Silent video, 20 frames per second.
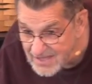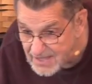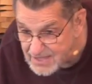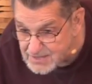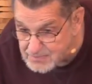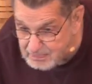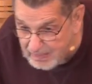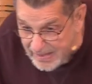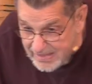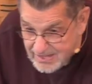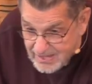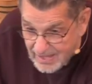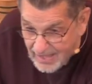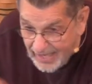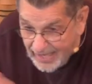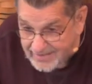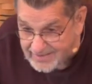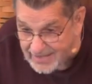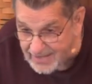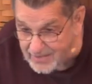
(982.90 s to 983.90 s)
especially
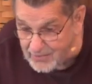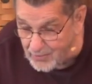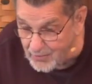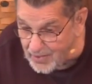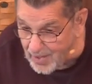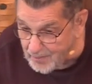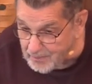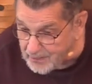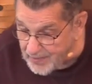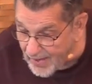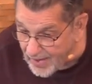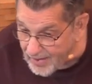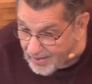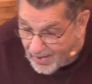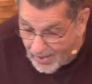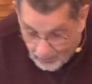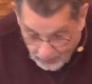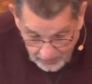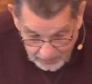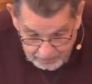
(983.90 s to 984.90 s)
like they knew it up
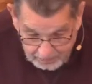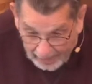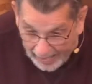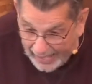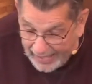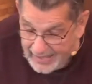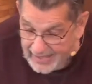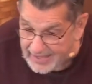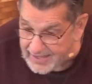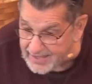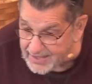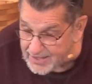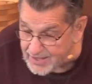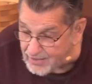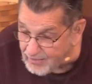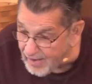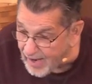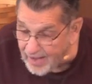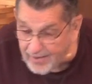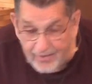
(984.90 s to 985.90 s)
there with piling in the
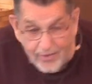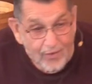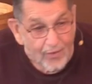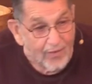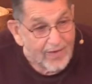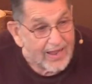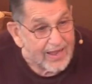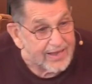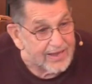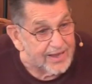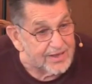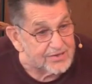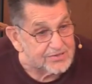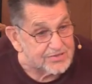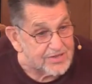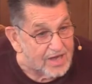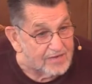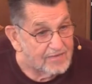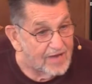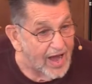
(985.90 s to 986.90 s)
ground and all that kind of
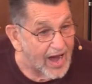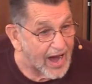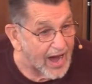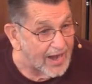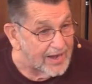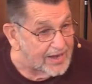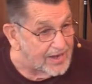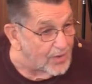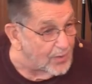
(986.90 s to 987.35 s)
stuff. I didn't